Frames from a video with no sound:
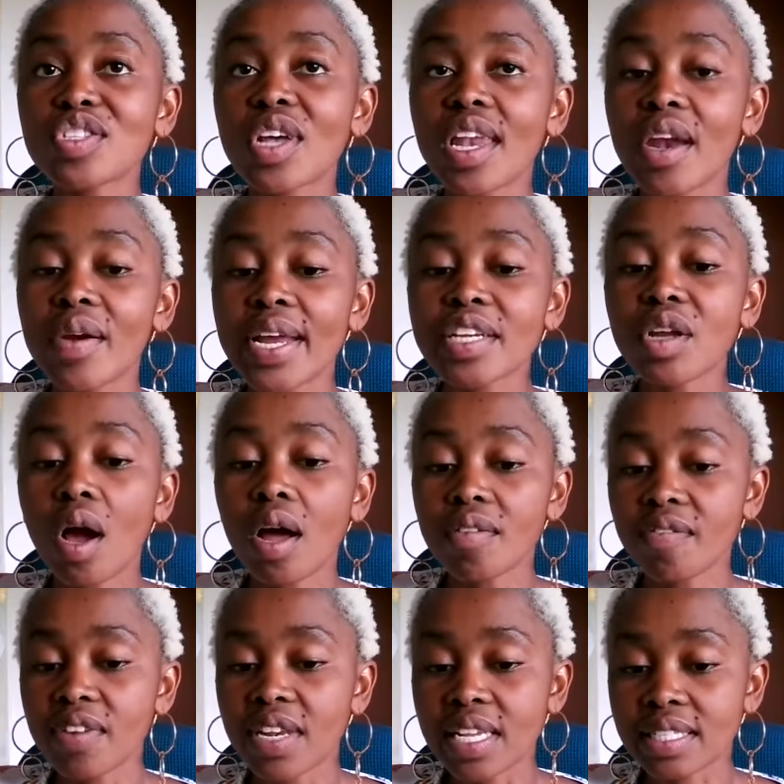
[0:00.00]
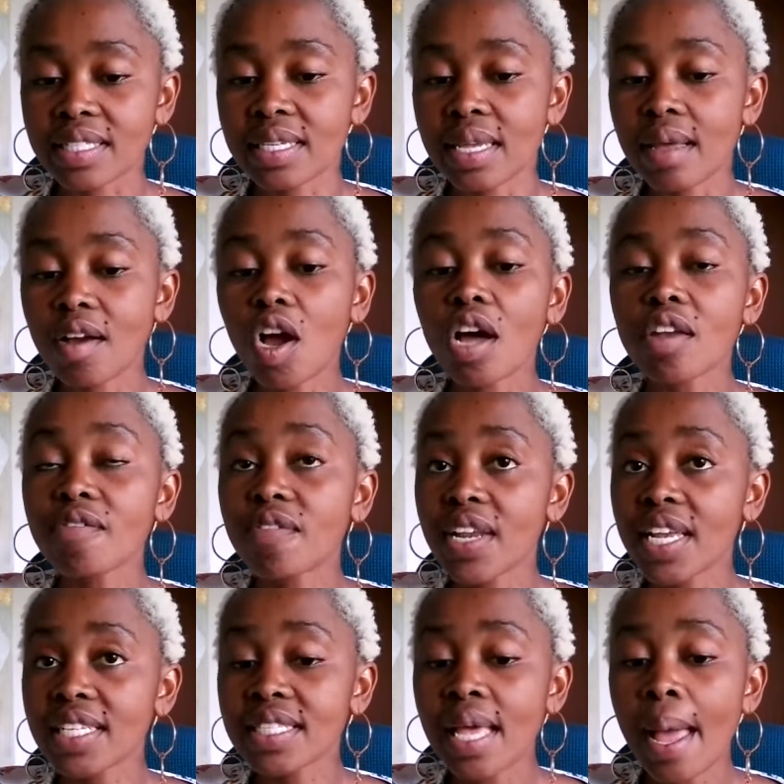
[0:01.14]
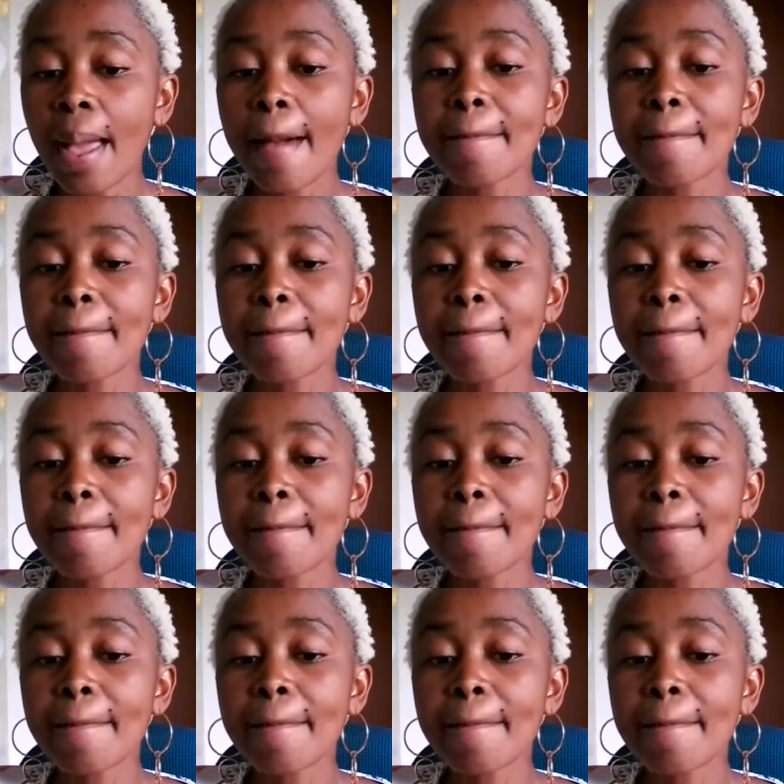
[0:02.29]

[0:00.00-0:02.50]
tolerate conflict